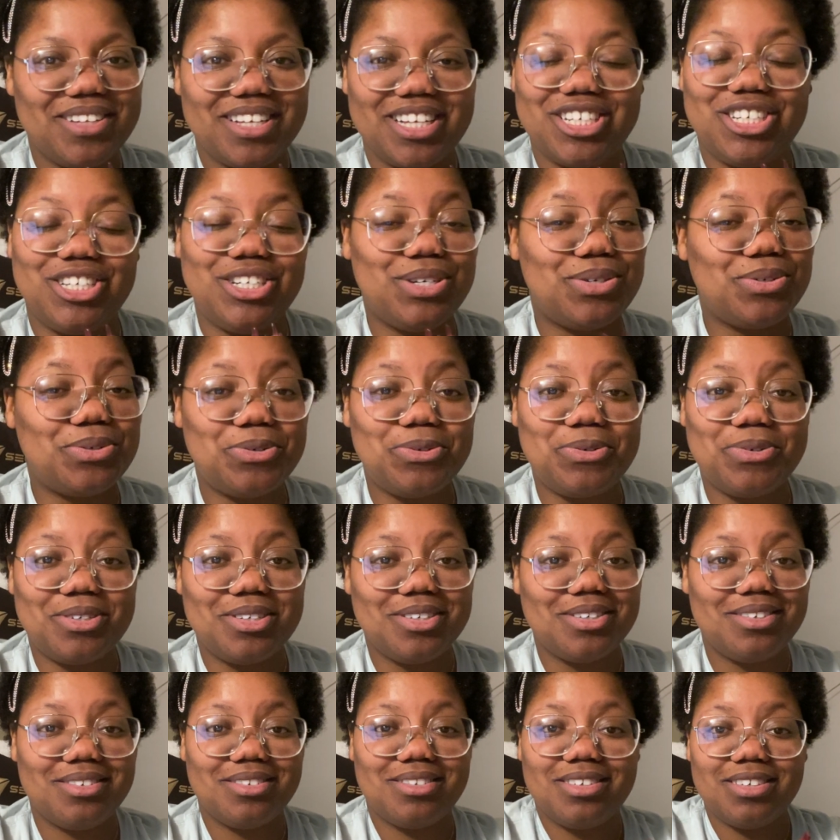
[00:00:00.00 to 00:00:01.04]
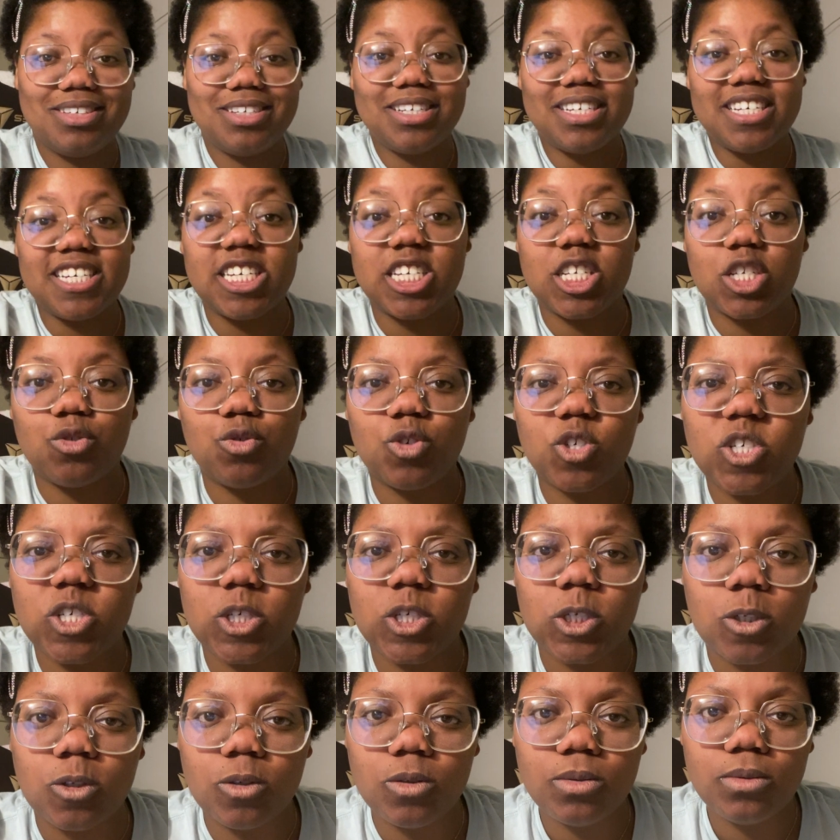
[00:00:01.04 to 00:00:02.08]
Jikook is
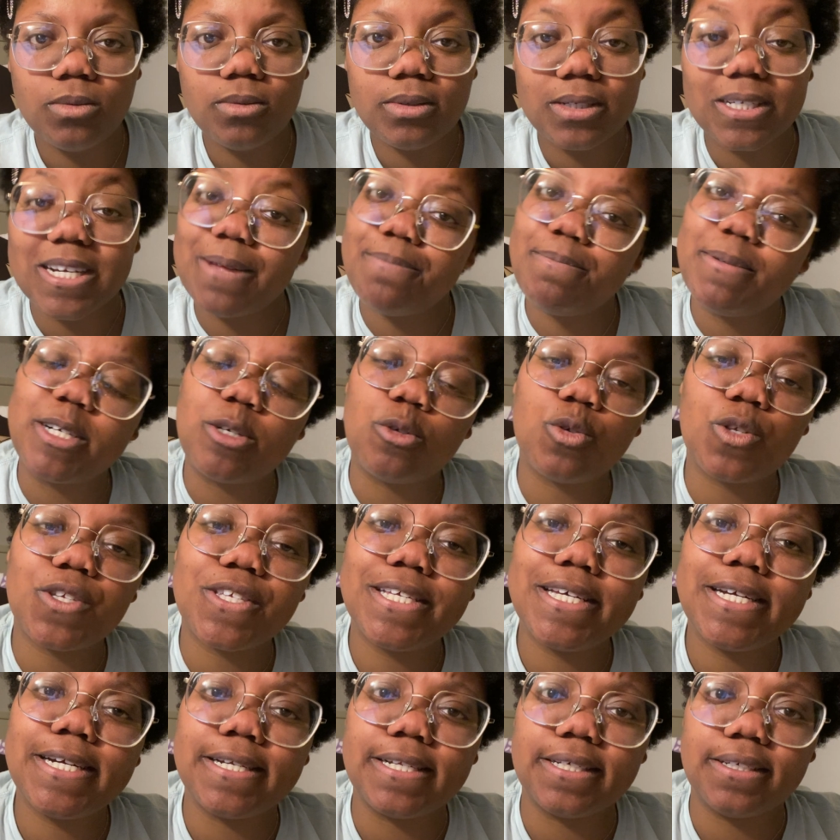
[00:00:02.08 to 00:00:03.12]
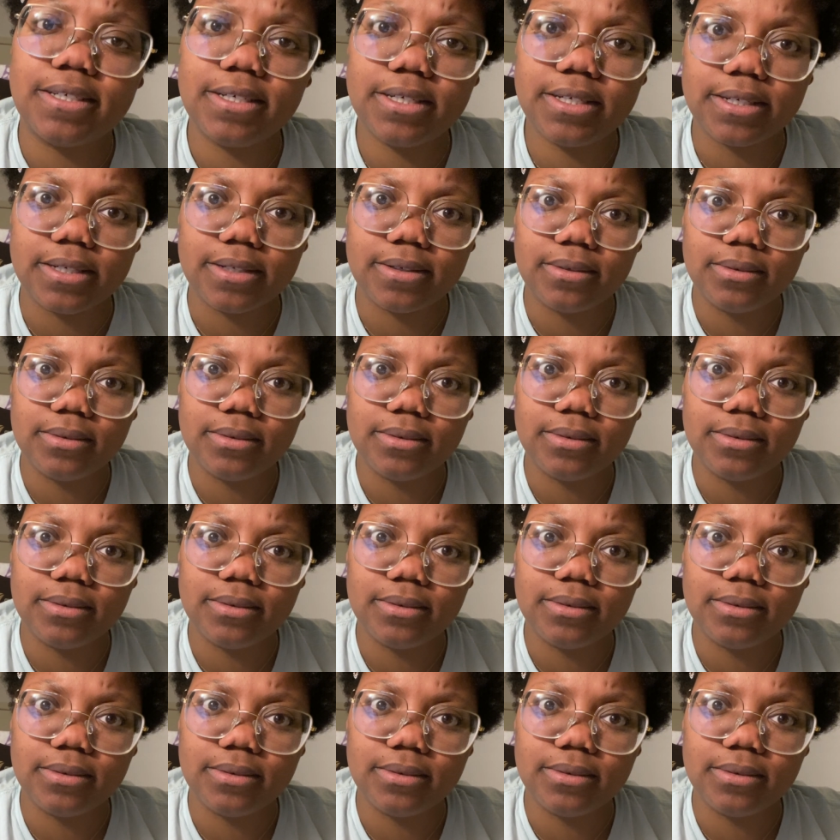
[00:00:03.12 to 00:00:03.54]
real, and I'm not gonna say it again.